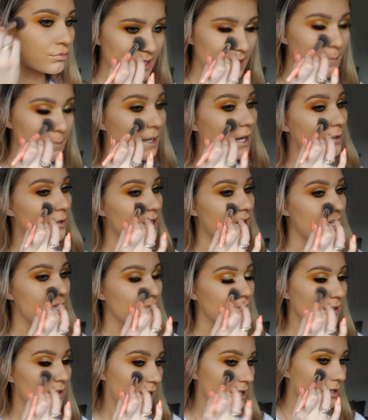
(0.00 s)
This powder
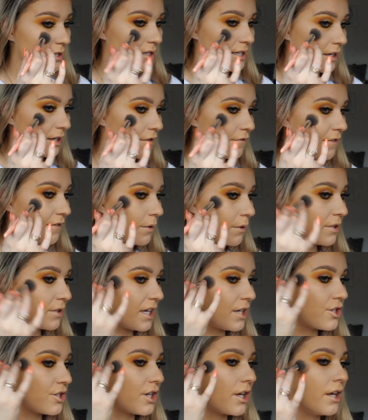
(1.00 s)
is classed as like a
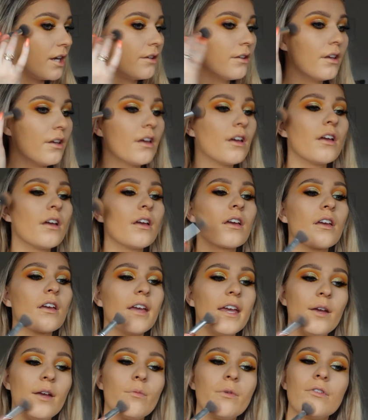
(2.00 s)
foundation.
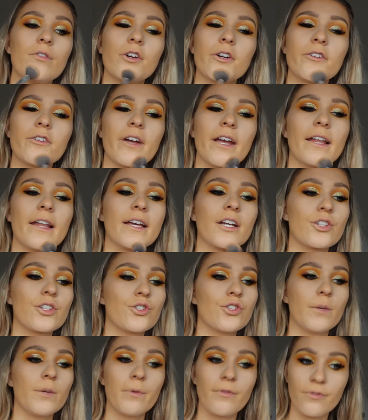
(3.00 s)
It will create like a
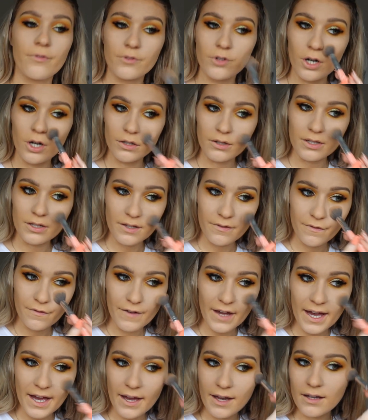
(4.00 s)
super flawless
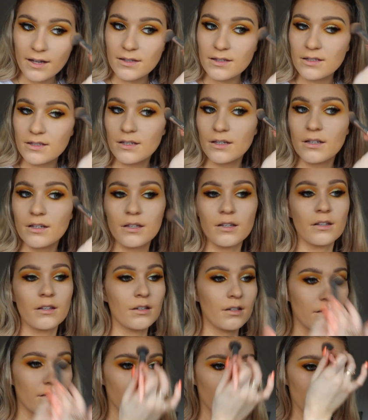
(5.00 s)
effect,
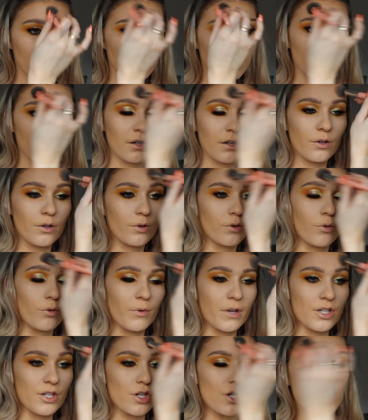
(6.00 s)

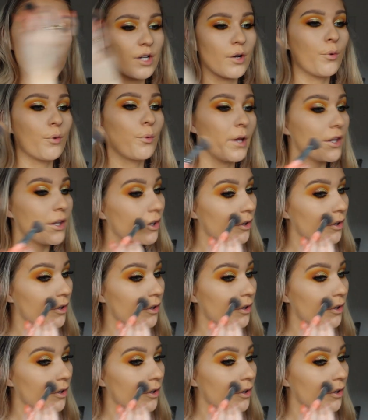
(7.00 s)
which we